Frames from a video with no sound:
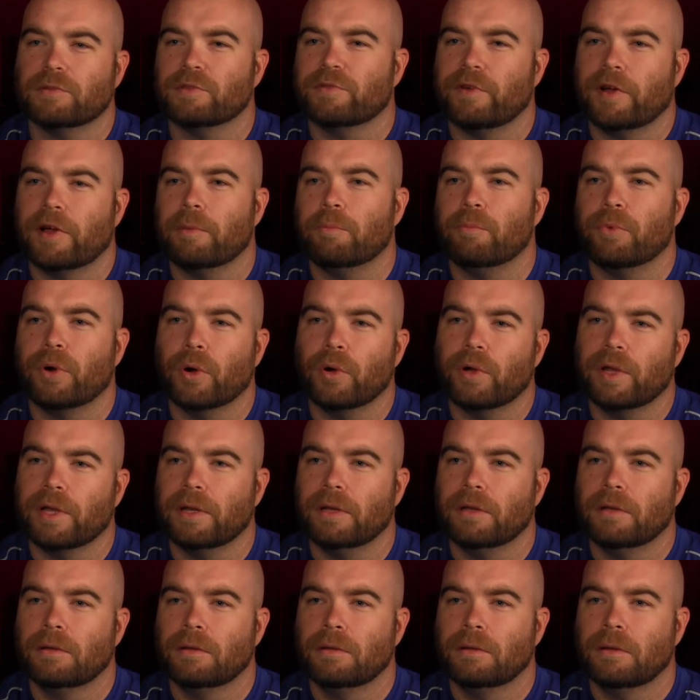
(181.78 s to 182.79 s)
it was very broken.
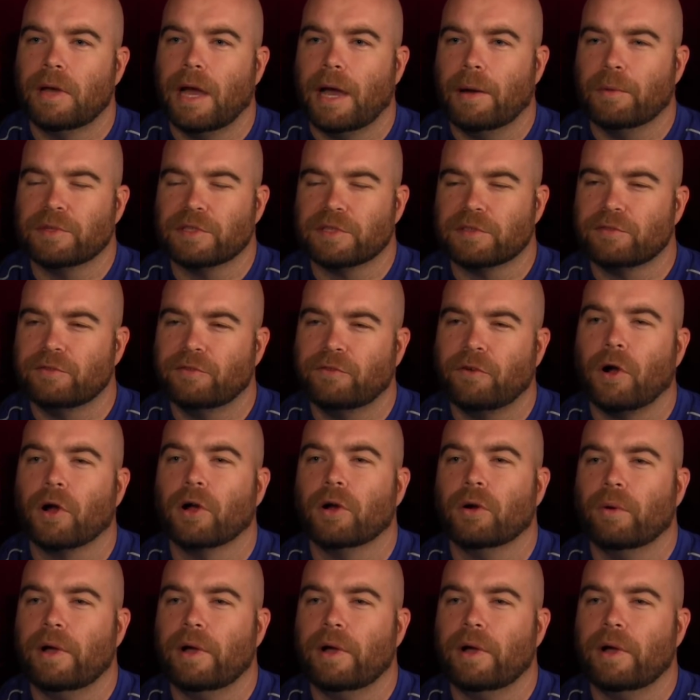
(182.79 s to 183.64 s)
I was as far